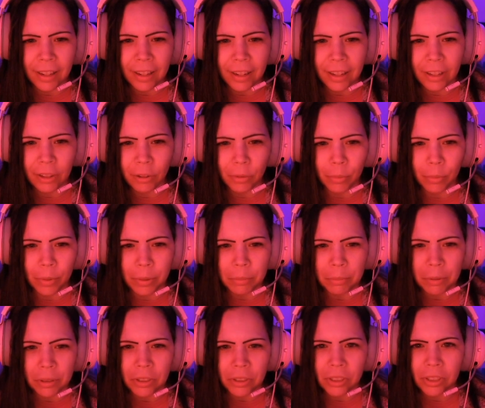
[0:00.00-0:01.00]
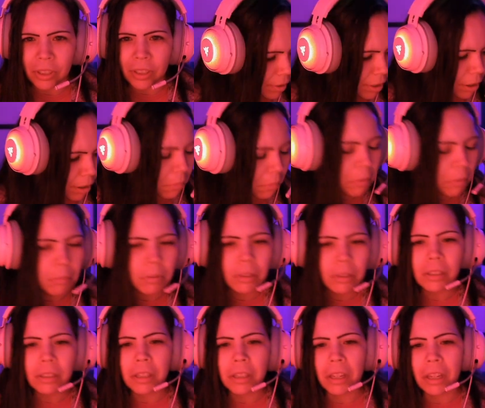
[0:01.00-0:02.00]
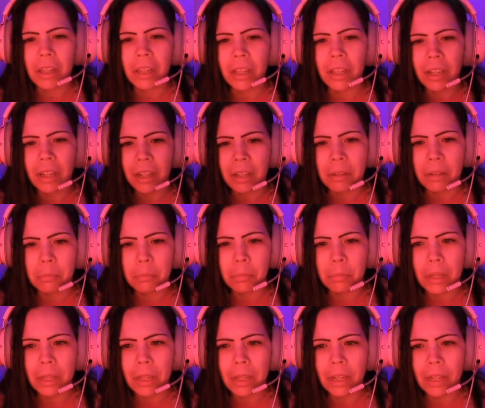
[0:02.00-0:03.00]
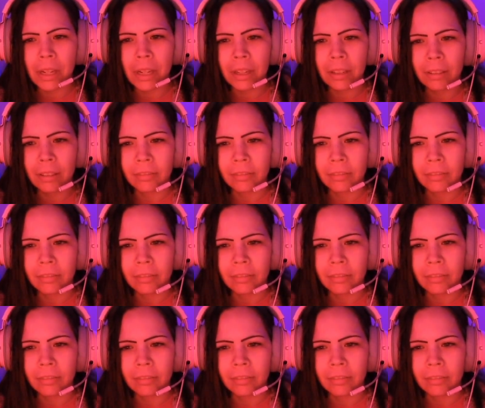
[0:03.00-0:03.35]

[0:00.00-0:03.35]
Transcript: kill one person. No one wants to look at me.